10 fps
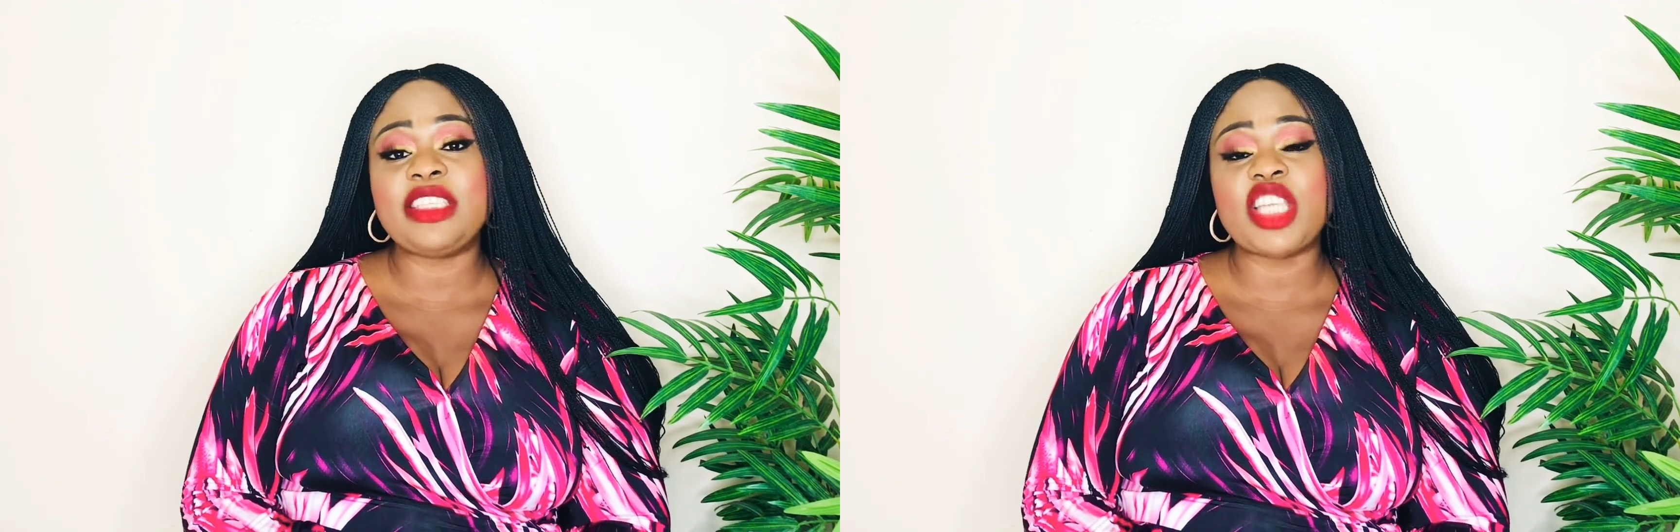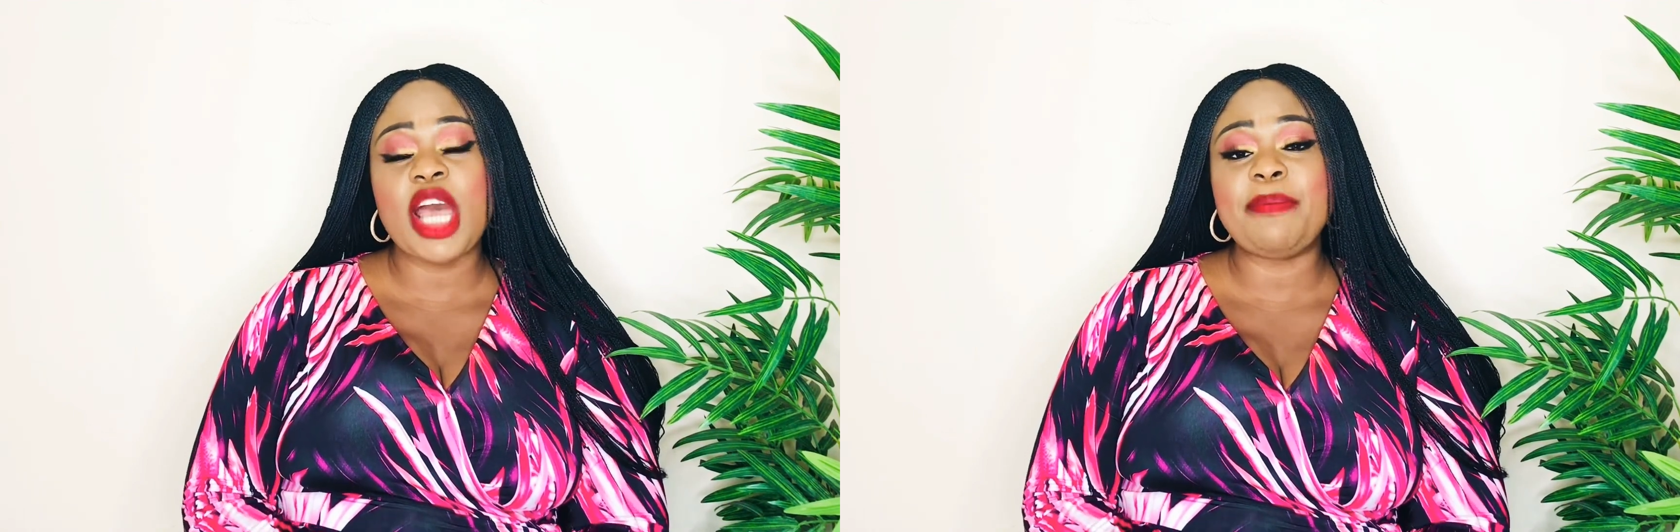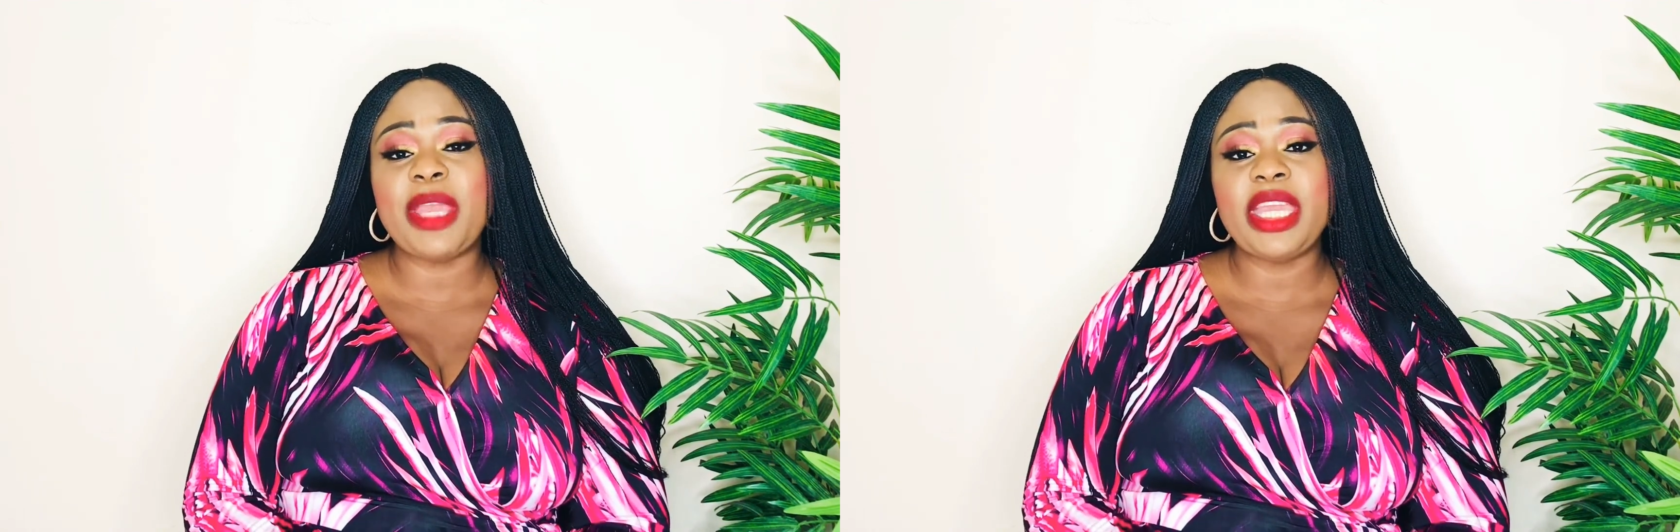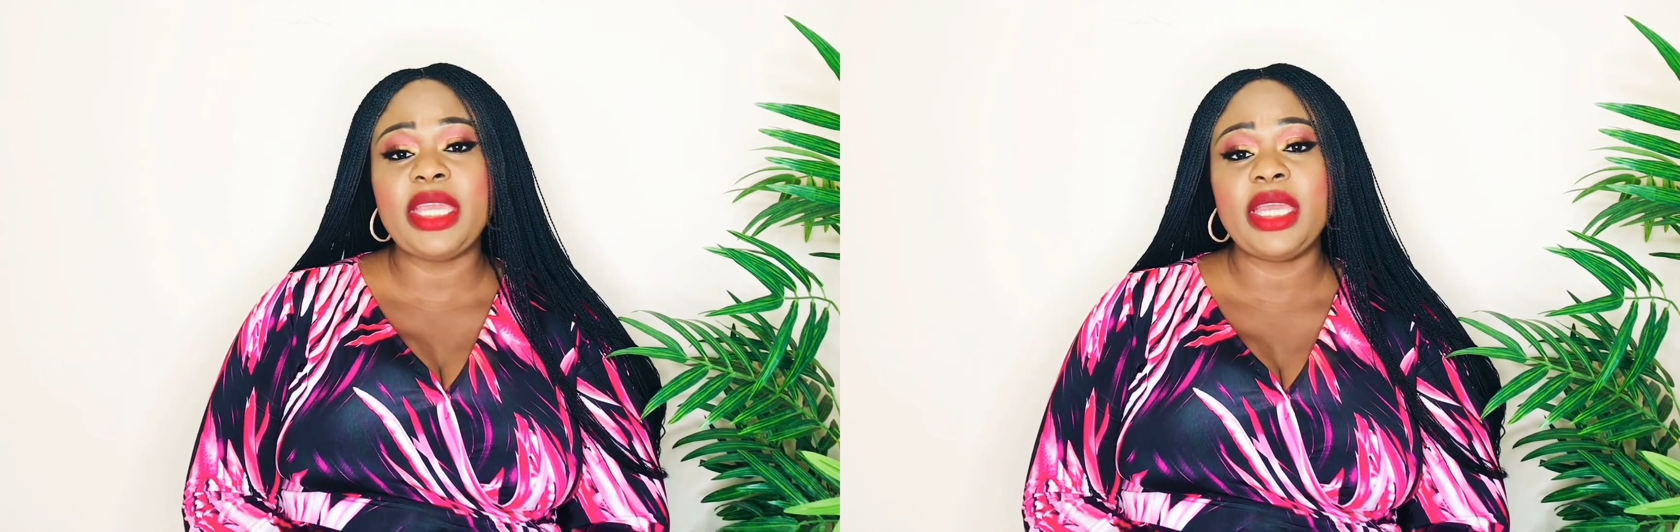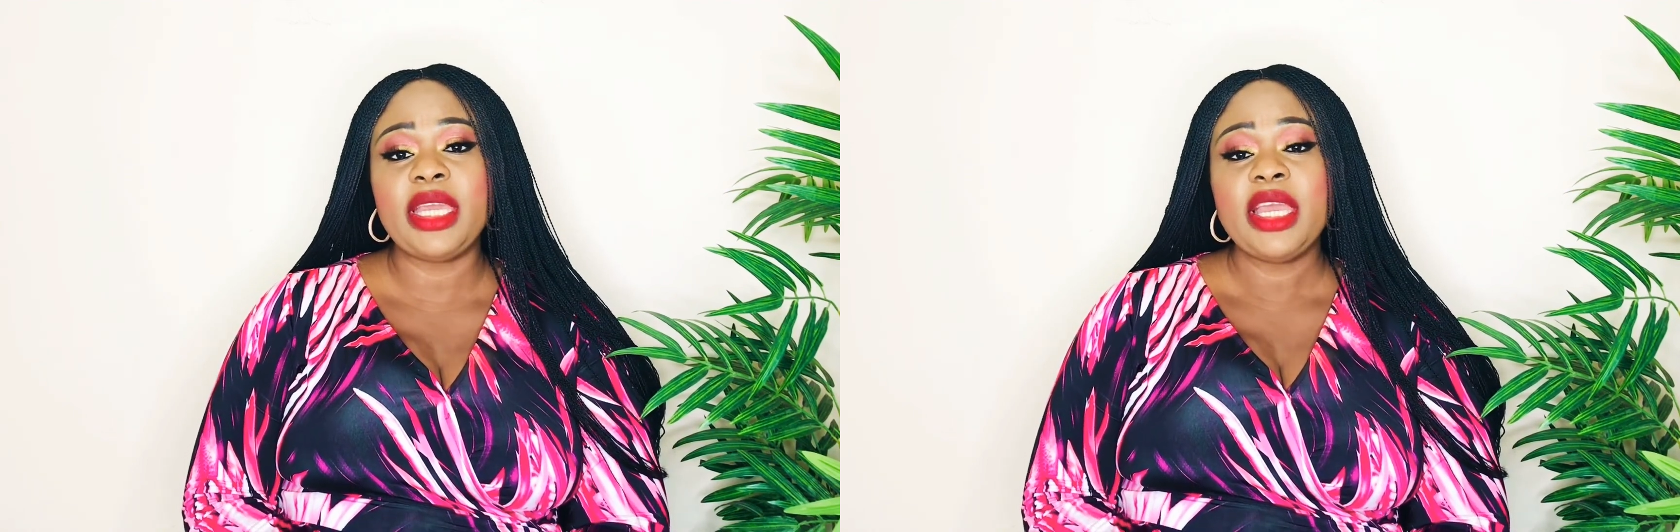topic.
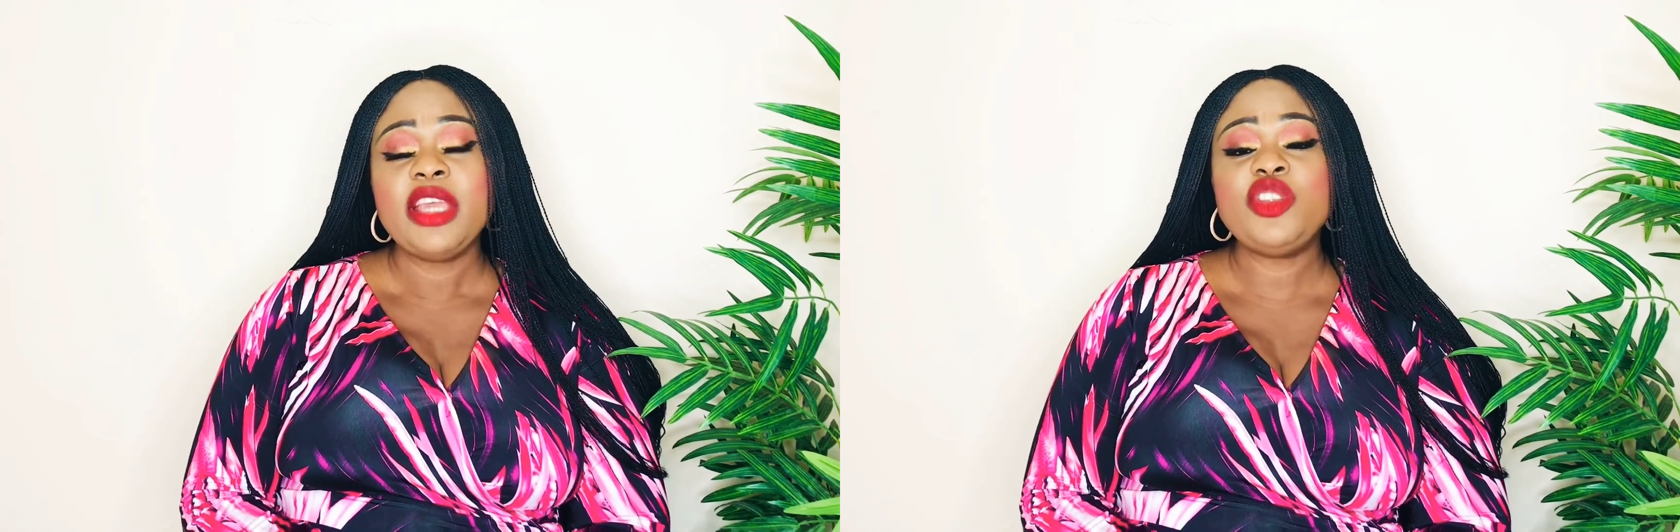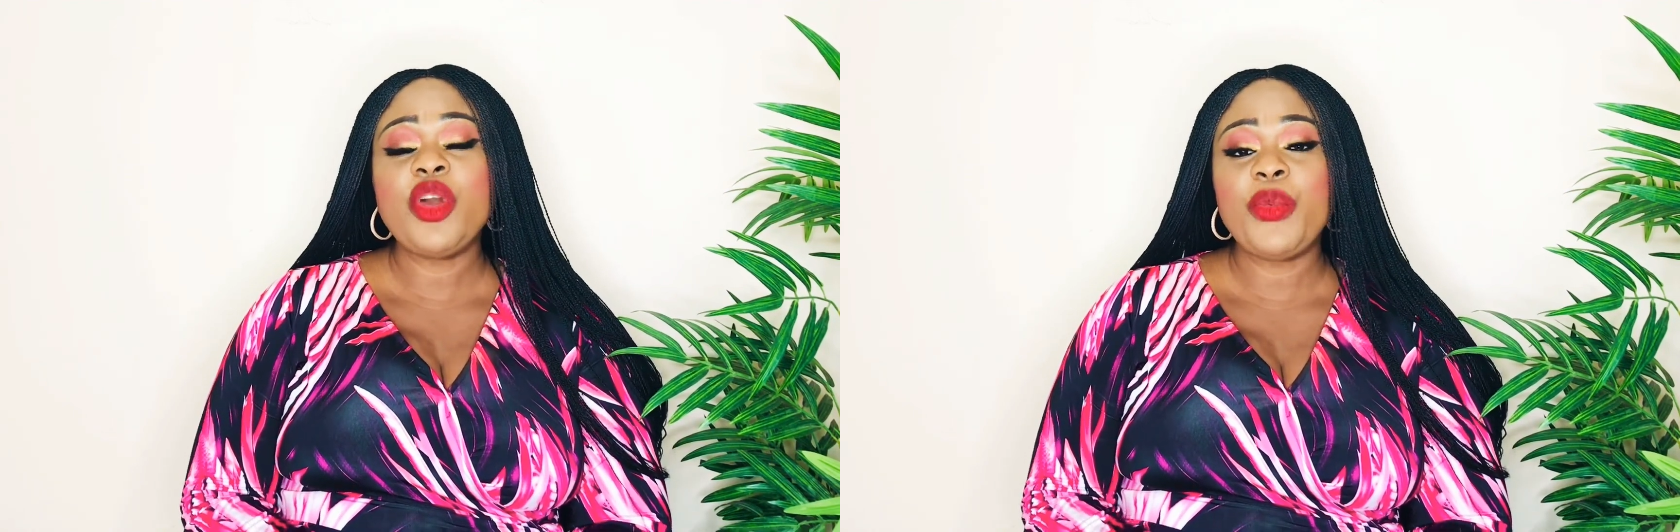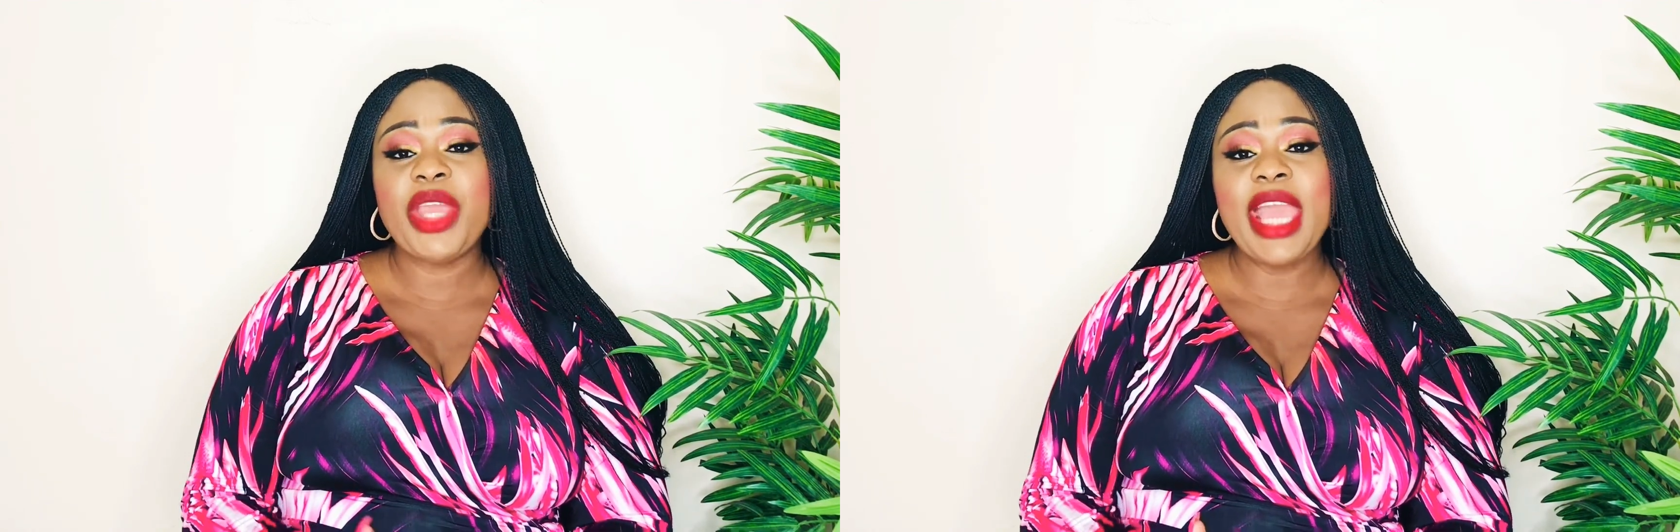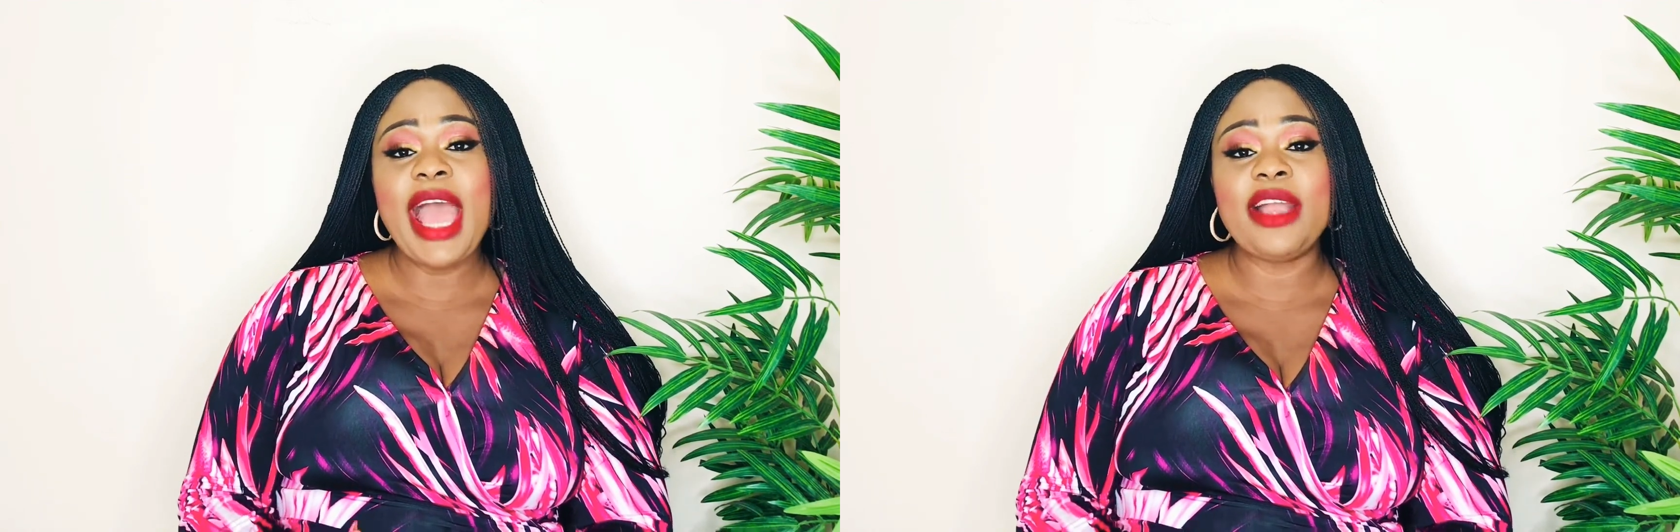So, we are